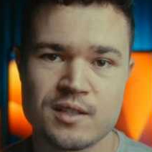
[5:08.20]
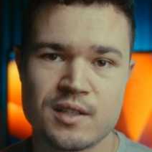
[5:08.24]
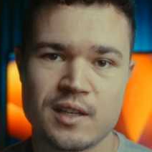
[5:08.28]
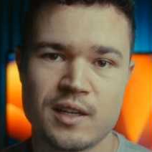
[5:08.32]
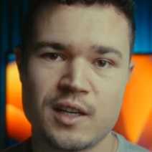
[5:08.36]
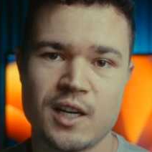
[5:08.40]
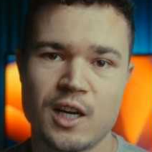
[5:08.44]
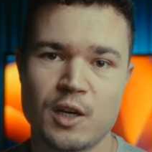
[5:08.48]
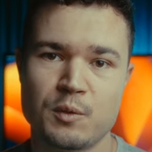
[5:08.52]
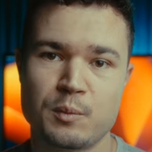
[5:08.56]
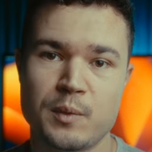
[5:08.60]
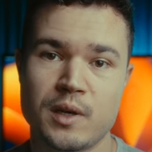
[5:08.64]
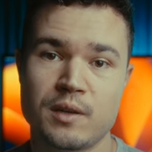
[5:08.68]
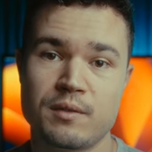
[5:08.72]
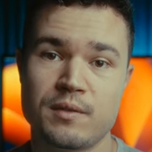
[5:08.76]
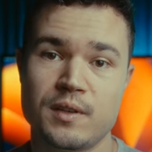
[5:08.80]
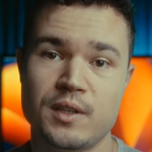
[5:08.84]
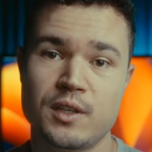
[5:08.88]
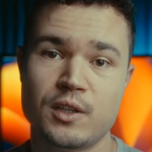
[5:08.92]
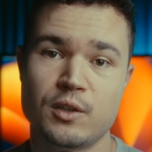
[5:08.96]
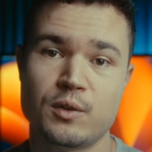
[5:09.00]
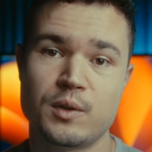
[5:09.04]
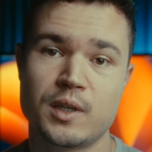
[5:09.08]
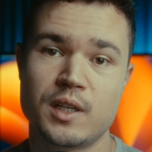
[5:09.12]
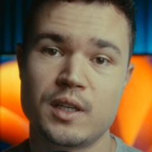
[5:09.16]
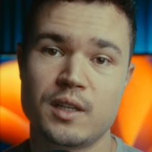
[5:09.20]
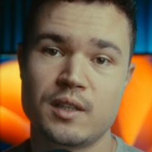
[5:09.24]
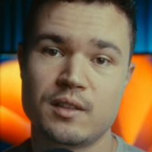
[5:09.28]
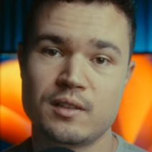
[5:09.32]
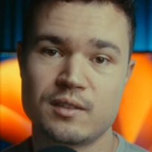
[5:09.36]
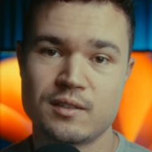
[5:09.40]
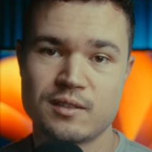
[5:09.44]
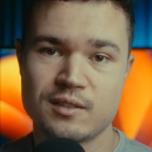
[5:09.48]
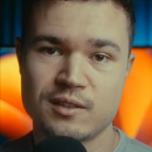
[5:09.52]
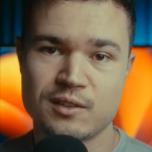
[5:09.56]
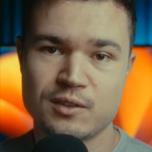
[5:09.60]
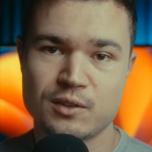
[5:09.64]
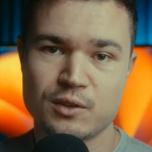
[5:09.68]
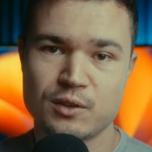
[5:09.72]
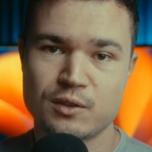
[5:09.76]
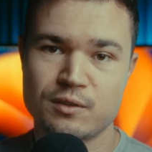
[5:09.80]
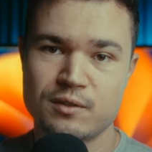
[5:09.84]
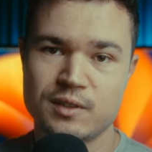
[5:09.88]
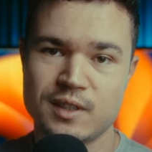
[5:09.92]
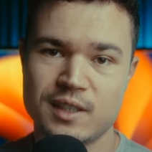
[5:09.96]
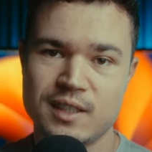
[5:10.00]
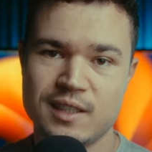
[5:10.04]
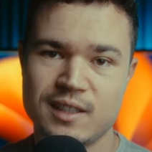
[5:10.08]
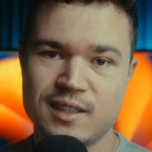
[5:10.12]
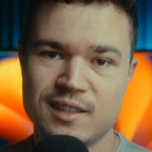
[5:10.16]
check out my video on it
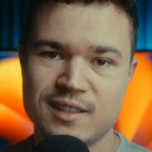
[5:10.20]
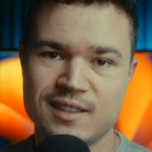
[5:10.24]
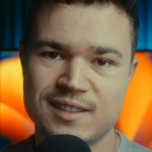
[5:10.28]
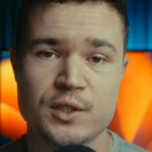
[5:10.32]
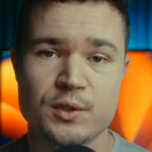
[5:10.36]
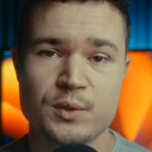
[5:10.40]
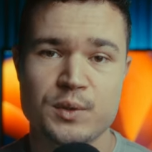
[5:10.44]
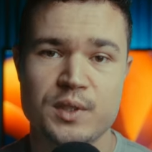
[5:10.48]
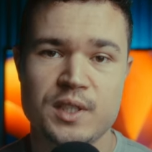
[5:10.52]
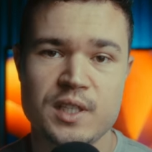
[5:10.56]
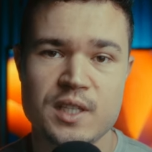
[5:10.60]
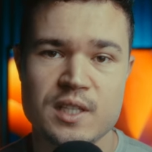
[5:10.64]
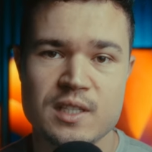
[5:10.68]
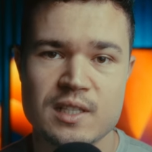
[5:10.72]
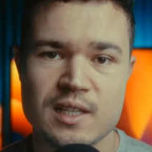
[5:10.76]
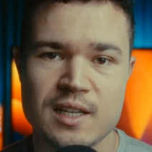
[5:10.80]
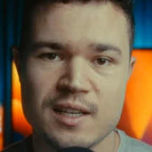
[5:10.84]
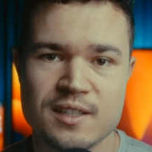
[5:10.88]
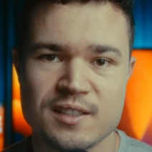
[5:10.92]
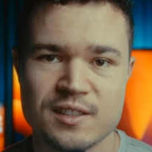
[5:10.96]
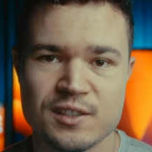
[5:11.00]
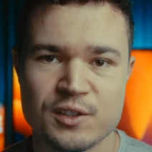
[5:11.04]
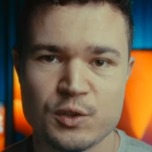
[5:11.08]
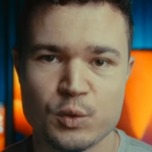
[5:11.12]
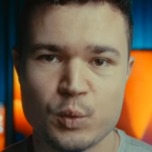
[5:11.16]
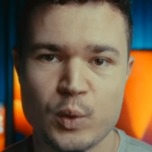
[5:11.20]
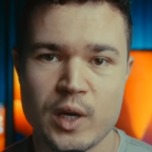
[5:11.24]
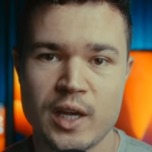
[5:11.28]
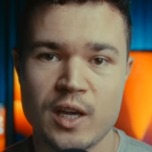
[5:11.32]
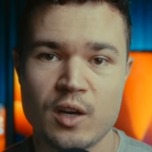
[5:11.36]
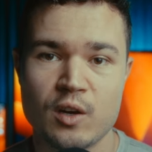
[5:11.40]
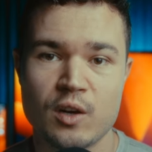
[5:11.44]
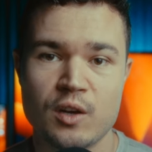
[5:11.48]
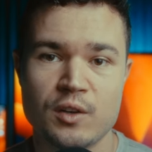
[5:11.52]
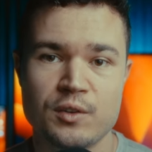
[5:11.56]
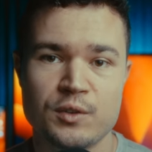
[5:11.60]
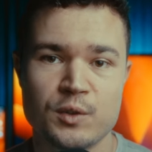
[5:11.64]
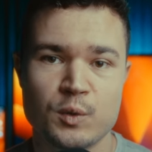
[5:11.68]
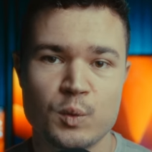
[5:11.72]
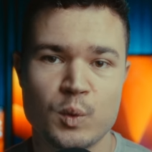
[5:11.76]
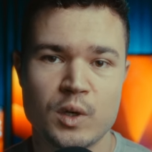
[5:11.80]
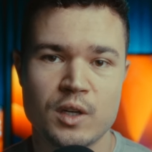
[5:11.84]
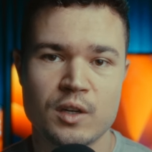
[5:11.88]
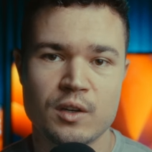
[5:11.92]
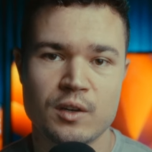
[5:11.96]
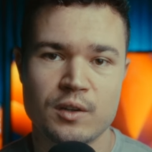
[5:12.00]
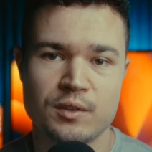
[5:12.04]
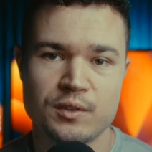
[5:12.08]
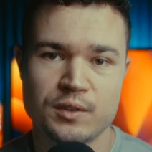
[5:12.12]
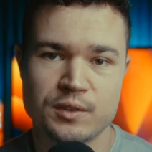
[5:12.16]
over here. So these lenses weigh under
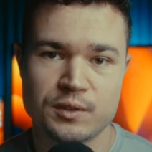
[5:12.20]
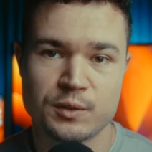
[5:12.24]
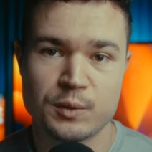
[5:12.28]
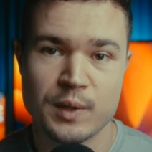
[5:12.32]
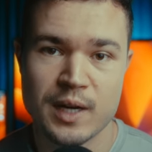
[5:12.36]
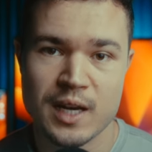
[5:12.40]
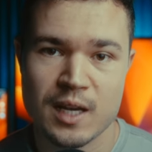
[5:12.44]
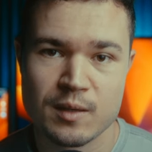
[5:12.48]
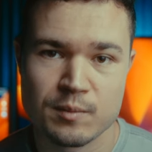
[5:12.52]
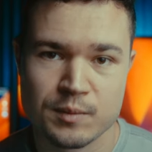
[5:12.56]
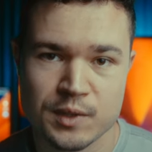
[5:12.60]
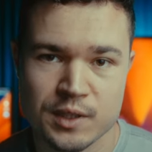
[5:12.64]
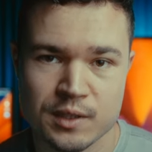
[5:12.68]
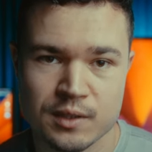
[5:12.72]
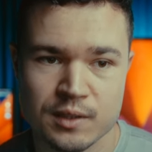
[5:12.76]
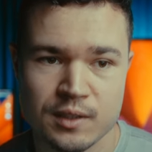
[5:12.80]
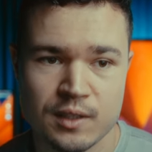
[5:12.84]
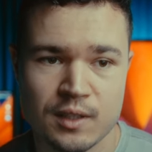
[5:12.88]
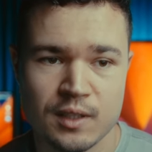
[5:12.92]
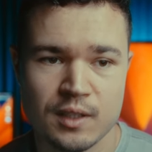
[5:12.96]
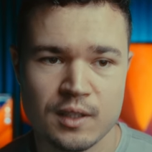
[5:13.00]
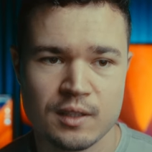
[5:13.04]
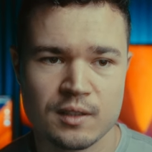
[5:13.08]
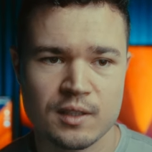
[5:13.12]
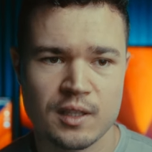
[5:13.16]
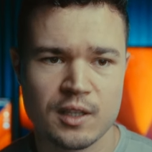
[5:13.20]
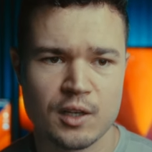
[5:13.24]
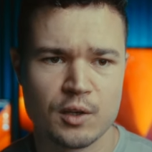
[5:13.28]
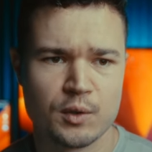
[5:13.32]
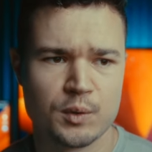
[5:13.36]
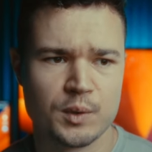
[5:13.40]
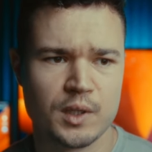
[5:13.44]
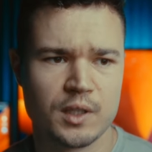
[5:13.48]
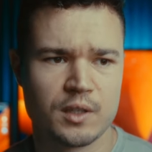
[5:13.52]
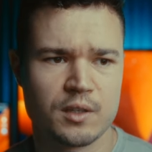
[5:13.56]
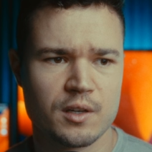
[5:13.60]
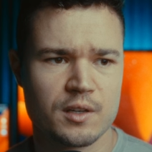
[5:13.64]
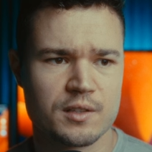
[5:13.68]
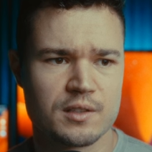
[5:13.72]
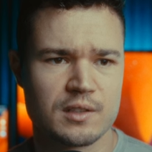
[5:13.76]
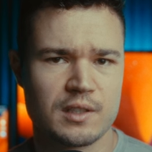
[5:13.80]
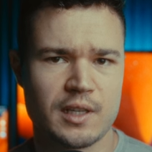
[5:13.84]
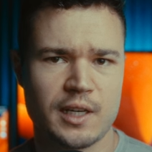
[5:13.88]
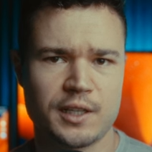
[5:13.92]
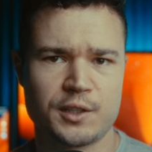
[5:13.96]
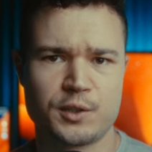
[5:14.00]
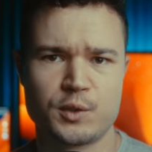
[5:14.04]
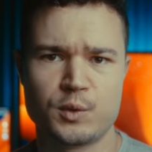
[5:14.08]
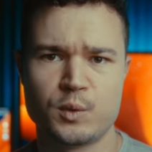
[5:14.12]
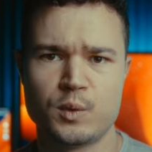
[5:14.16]
100 grams. They only cost
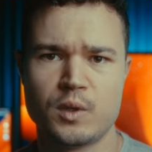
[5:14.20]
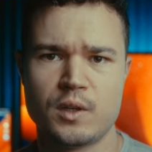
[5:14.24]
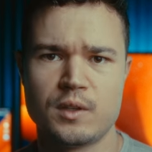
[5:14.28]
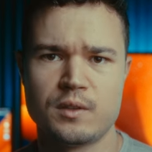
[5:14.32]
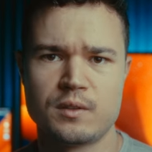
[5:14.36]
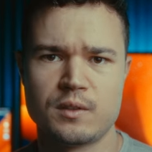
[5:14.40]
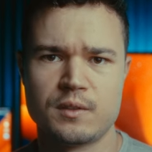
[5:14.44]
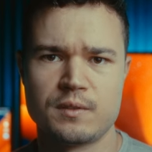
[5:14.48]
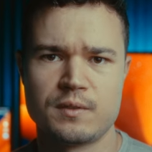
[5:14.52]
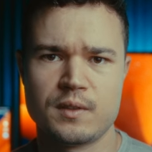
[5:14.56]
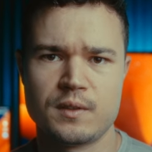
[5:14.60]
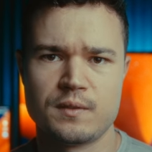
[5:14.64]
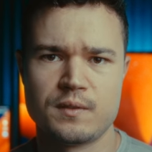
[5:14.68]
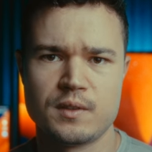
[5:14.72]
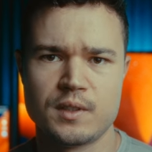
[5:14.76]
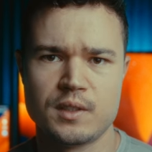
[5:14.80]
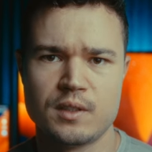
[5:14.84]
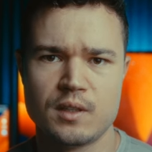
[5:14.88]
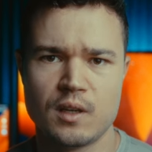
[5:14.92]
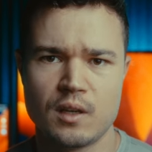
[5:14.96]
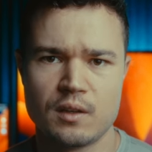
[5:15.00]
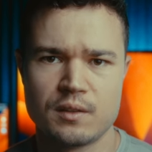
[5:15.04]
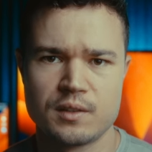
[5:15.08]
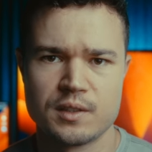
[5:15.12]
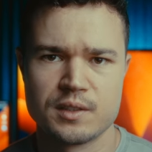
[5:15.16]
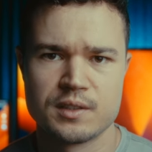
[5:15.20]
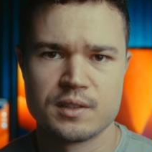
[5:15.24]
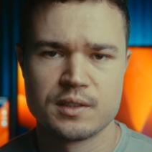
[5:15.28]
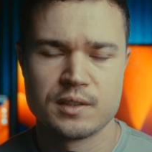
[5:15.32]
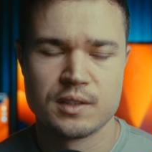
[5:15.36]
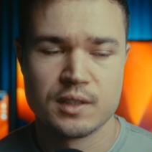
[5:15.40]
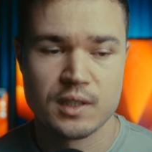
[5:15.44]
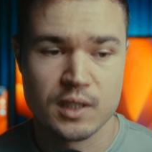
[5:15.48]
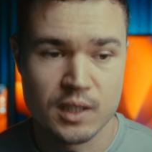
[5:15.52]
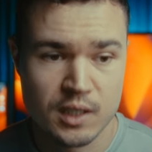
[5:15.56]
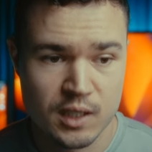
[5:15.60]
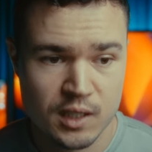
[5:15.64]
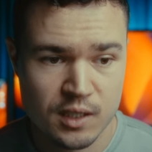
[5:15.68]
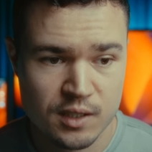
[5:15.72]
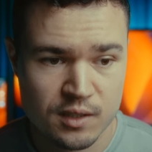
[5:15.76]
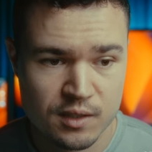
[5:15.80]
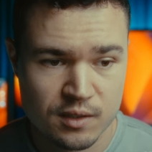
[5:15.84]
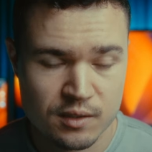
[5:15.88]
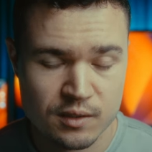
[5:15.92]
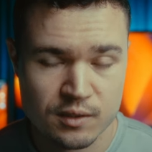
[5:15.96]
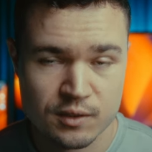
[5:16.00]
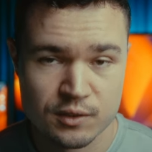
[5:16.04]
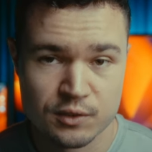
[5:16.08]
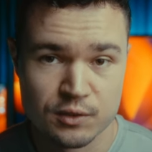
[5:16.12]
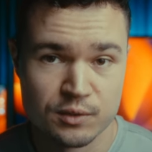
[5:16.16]
like $250
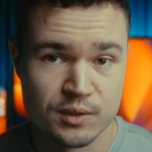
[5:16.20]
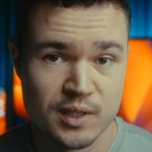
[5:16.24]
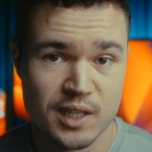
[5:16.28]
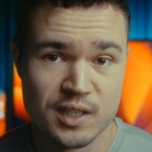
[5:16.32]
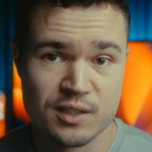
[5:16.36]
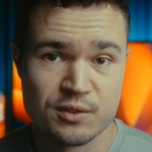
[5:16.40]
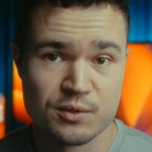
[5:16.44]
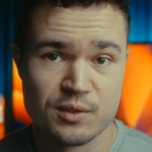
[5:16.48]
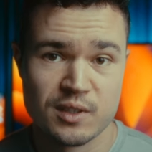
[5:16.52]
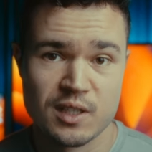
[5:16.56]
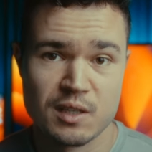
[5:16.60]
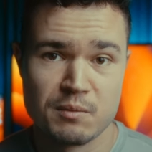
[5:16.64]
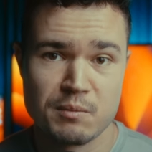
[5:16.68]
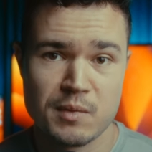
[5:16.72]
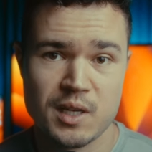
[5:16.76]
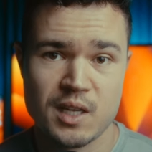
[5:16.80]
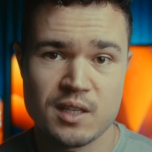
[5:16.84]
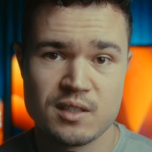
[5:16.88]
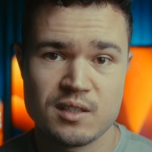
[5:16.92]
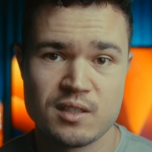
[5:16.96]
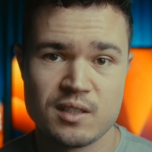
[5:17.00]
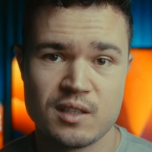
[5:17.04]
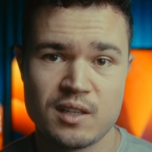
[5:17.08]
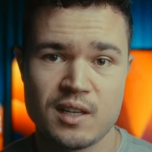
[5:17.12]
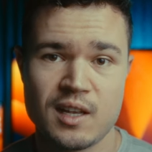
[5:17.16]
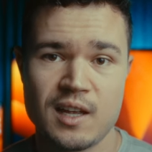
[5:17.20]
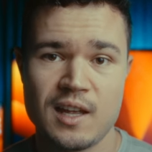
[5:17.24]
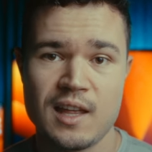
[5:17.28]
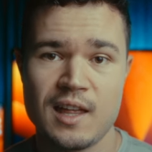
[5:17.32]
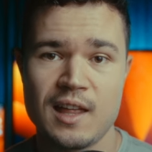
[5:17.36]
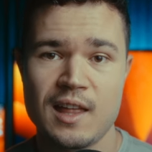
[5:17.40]
each, so that's really amazing.